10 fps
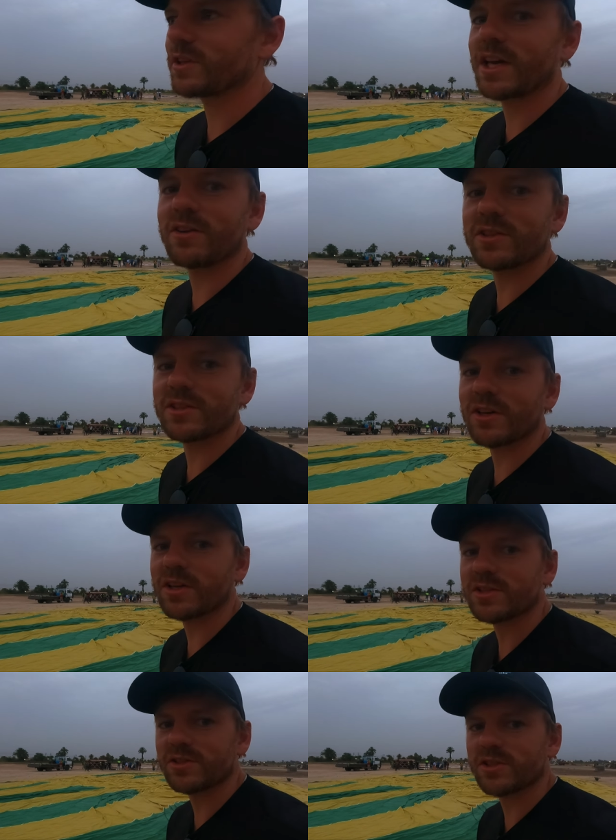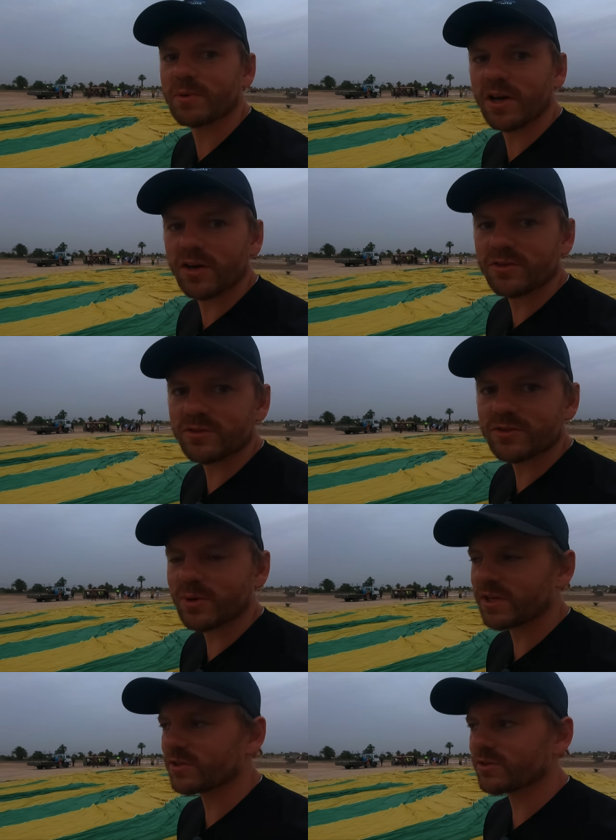of the air inside is usually about one hundred
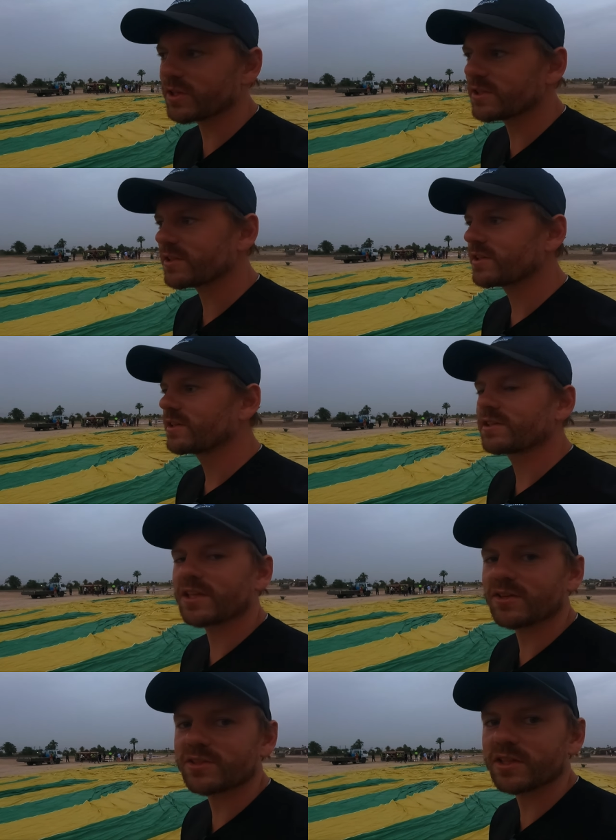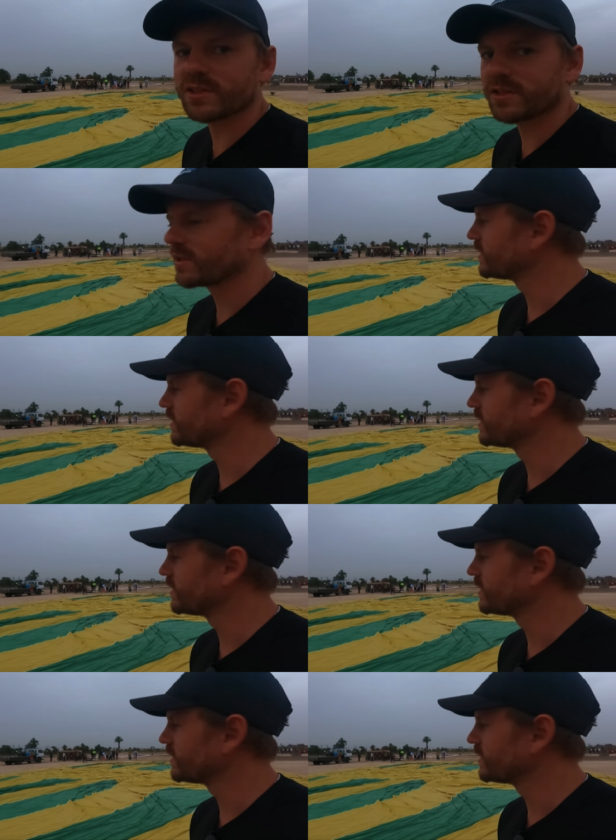twenty degrees Celsius.